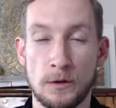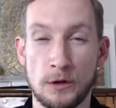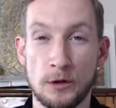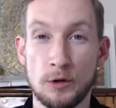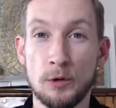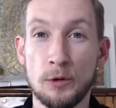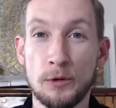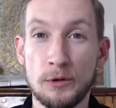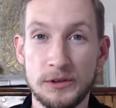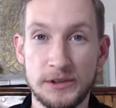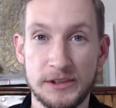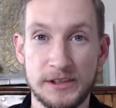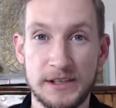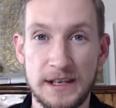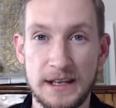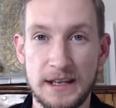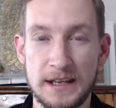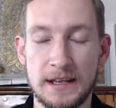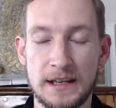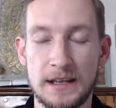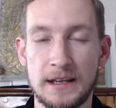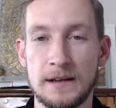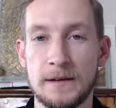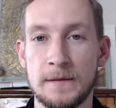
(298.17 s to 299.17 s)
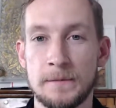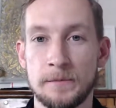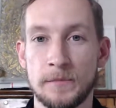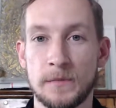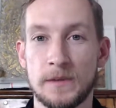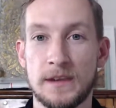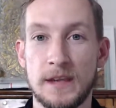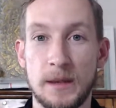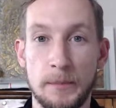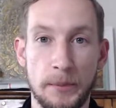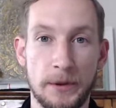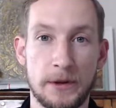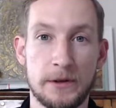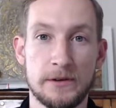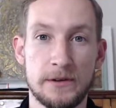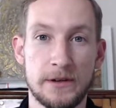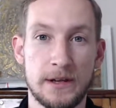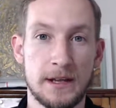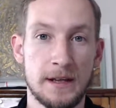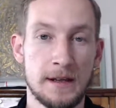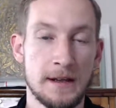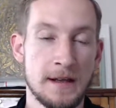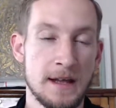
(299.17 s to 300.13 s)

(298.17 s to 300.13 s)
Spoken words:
you'll see typically